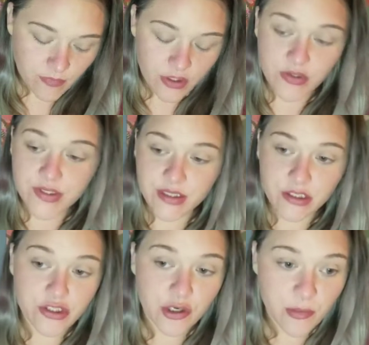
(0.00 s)
using the
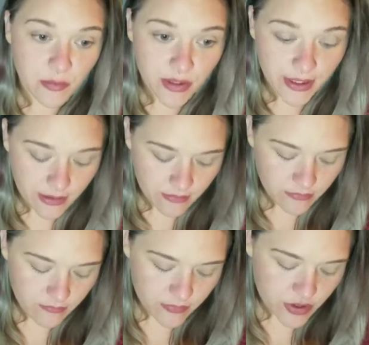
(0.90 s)

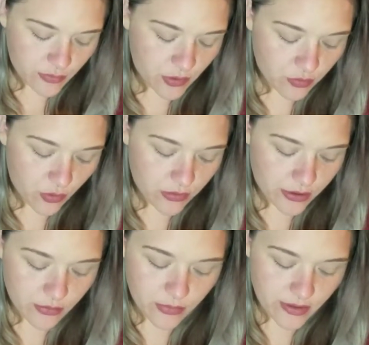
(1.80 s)
Derma
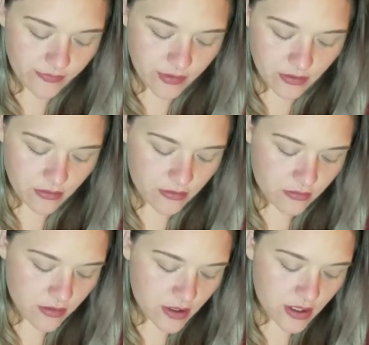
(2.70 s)
roller, whatever
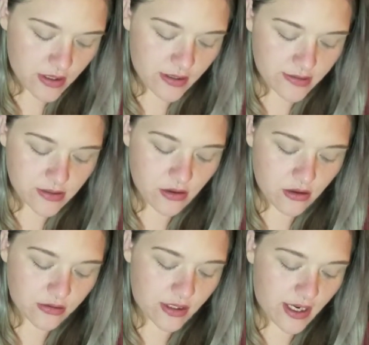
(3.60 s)
it's called.